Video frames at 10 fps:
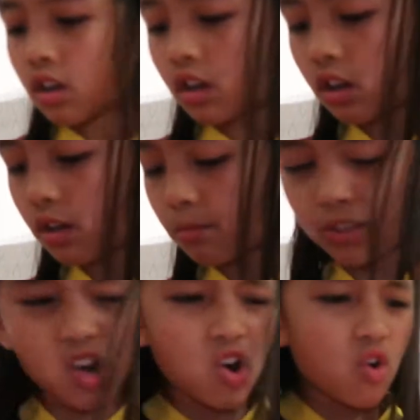
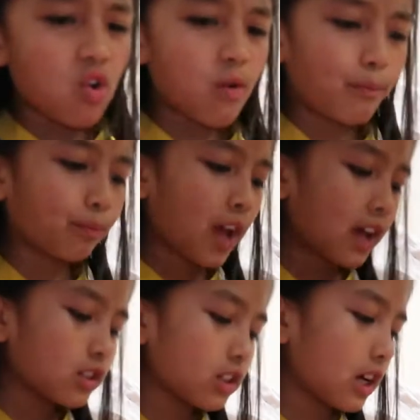No,
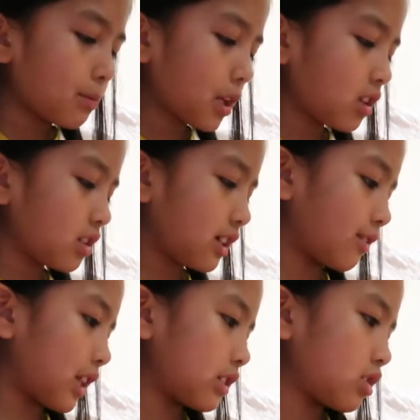actually, I'm not gonna give
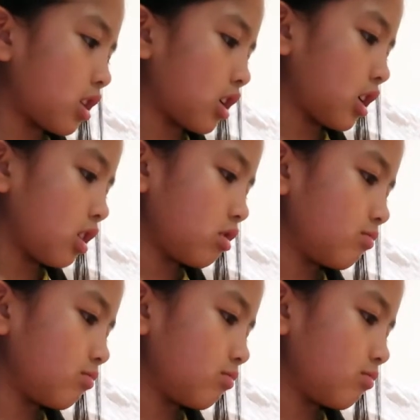that to her.